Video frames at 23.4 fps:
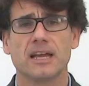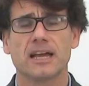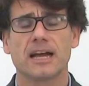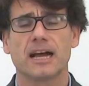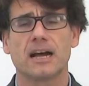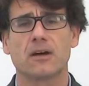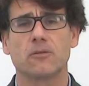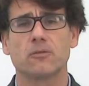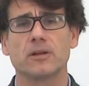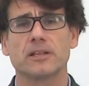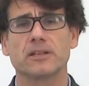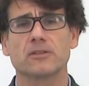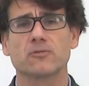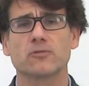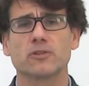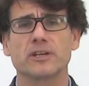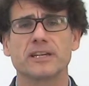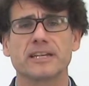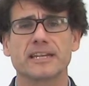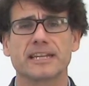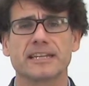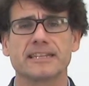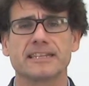and when we
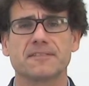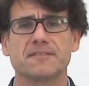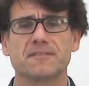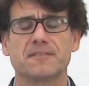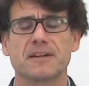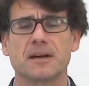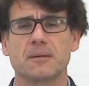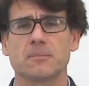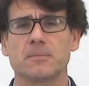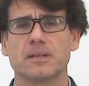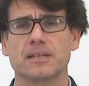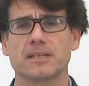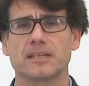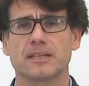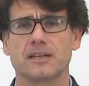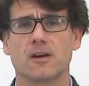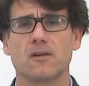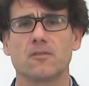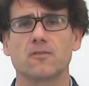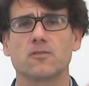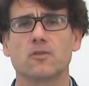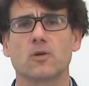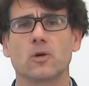create the family
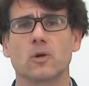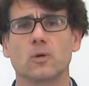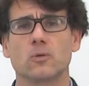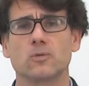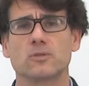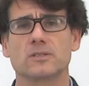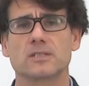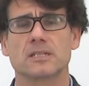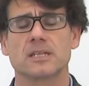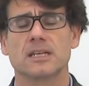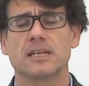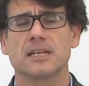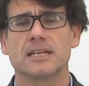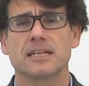of codes.